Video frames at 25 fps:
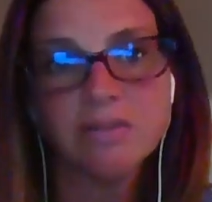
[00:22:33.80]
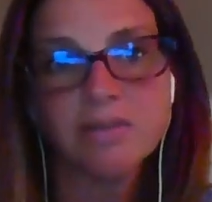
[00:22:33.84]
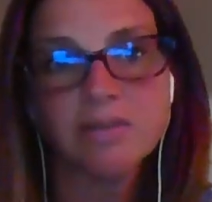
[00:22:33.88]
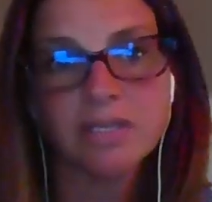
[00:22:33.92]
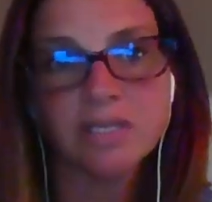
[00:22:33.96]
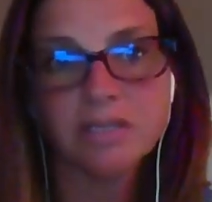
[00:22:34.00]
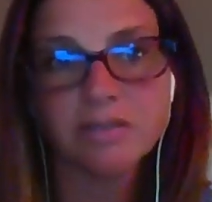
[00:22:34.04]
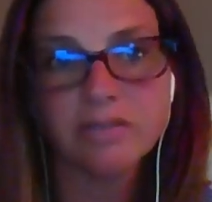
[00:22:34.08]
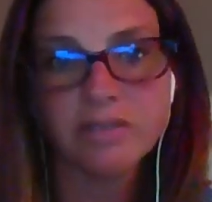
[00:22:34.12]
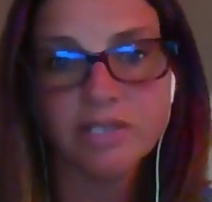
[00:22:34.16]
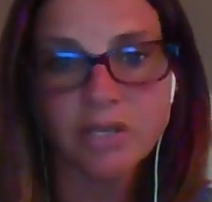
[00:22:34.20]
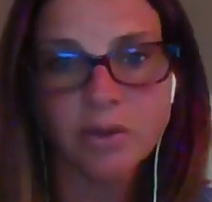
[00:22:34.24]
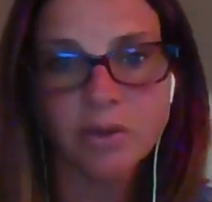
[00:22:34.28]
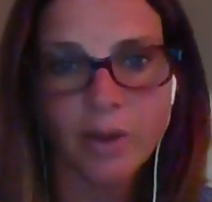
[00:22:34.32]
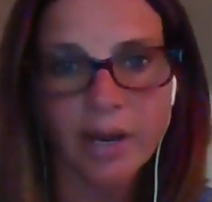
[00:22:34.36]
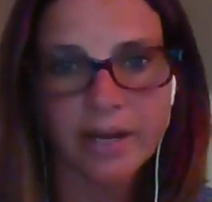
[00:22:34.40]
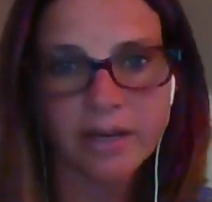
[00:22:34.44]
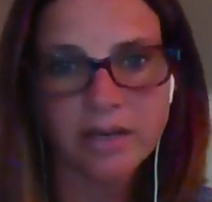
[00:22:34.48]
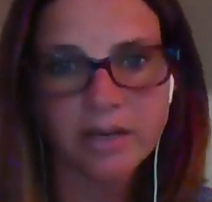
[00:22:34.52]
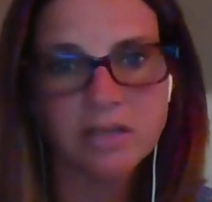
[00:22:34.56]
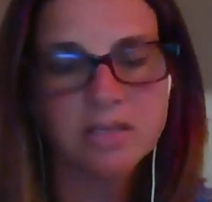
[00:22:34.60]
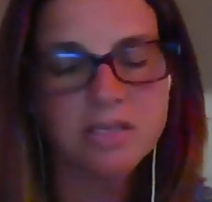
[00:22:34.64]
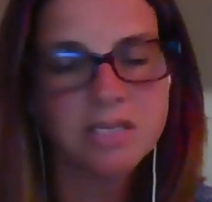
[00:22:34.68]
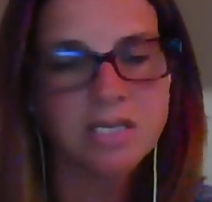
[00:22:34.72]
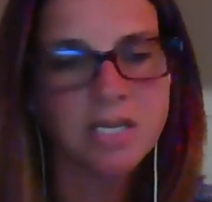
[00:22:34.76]
really
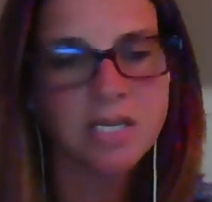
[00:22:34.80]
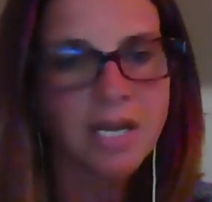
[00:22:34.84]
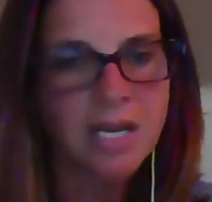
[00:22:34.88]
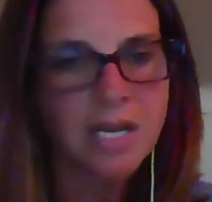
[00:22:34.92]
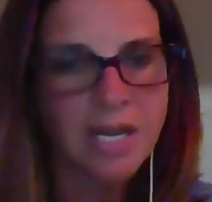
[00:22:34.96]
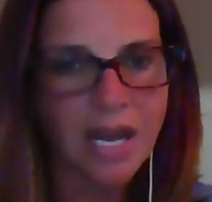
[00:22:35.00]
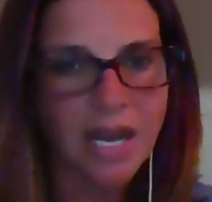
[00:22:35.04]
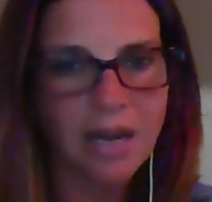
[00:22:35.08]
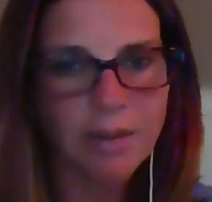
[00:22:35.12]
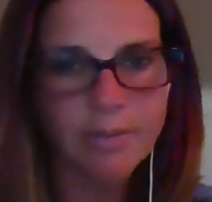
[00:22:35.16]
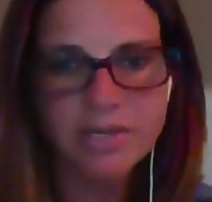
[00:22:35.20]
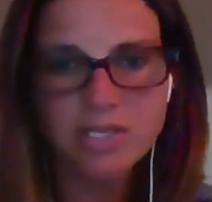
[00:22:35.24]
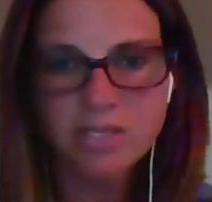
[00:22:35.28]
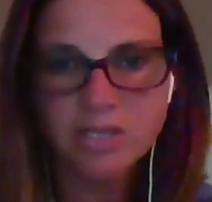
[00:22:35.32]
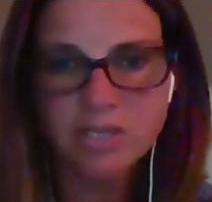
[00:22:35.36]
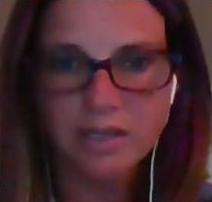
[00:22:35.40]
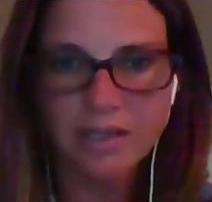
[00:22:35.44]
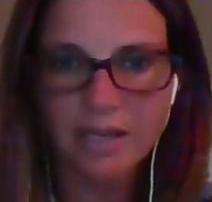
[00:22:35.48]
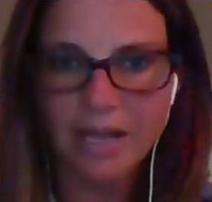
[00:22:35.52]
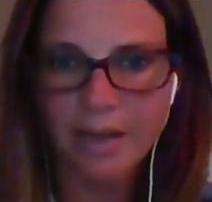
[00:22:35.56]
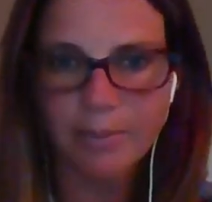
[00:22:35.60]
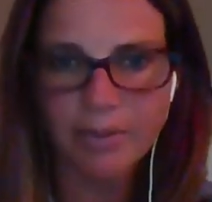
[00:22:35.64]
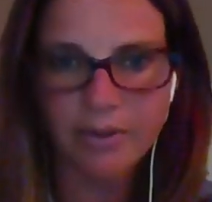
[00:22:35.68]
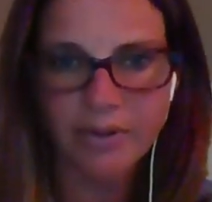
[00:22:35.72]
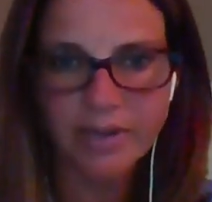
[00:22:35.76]
requires, how much
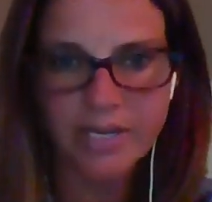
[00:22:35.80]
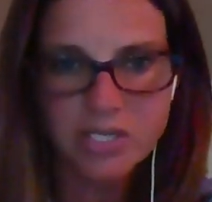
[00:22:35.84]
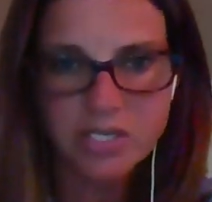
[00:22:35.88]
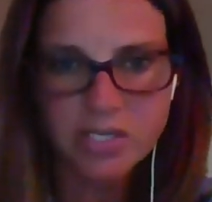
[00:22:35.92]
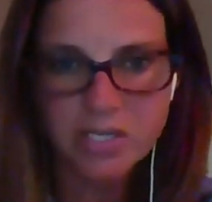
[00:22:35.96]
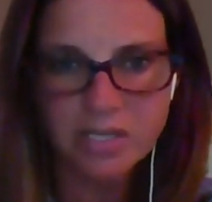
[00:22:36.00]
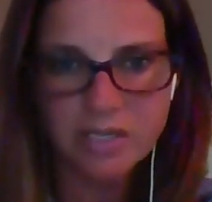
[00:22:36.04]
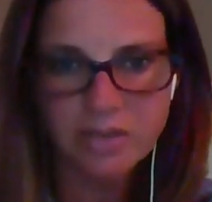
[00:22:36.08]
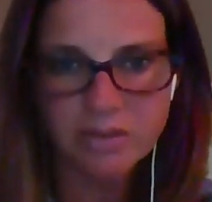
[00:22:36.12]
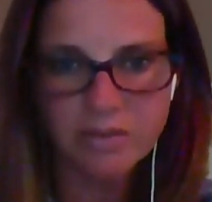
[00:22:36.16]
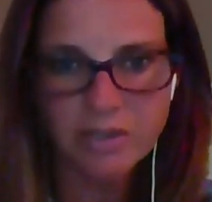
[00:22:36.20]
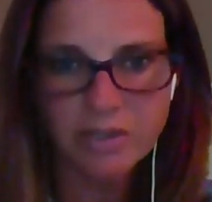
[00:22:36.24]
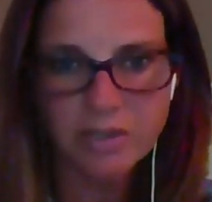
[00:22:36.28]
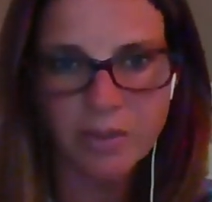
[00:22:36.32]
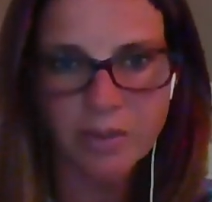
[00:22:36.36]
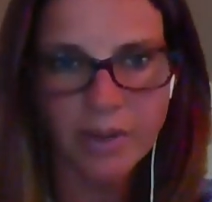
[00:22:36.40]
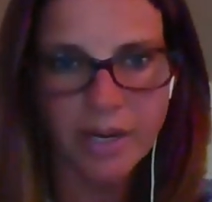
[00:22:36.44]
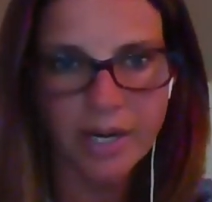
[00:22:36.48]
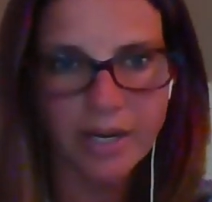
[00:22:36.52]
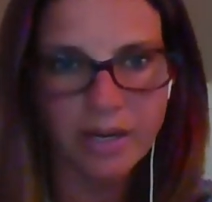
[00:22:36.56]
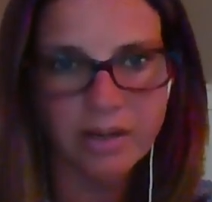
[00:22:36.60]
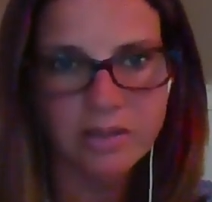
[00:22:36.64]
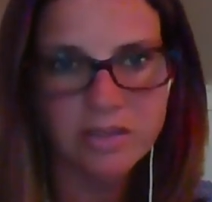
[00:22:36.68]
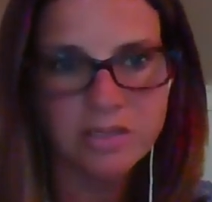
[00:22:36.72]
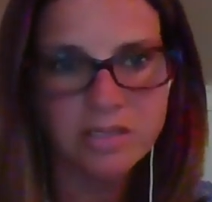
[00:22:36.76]
collaboration it
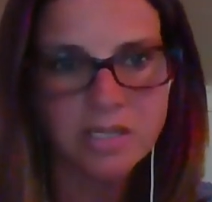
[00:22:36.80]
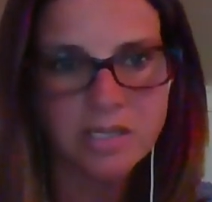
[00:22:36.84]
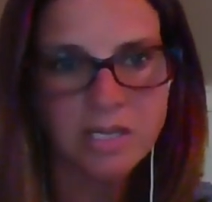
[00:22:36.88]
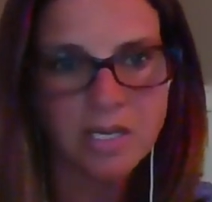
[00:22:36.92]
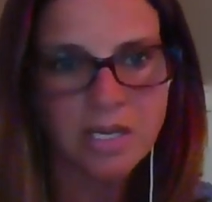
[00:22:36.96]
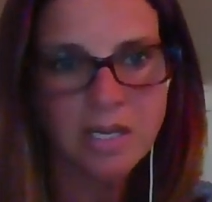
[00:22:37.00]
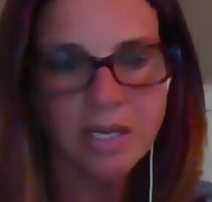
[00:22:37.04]
requires,